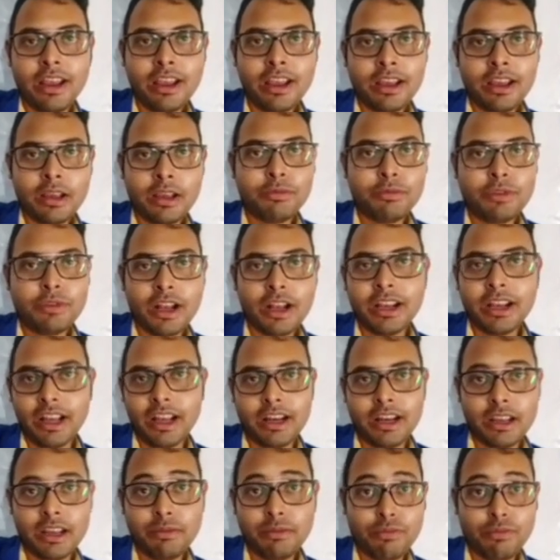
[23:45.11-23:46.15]
and keep
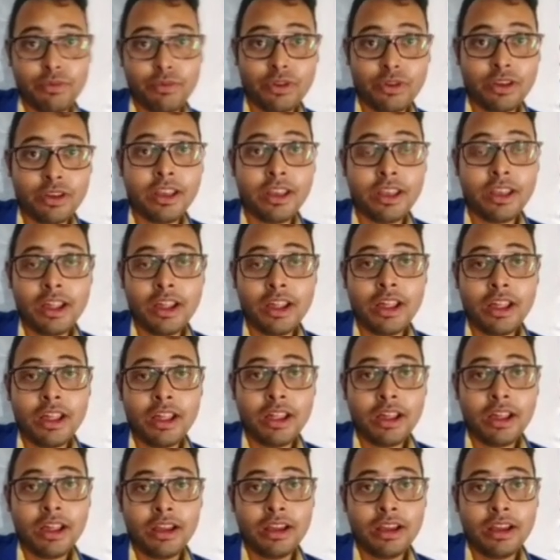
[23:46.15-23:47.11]
sharing and keep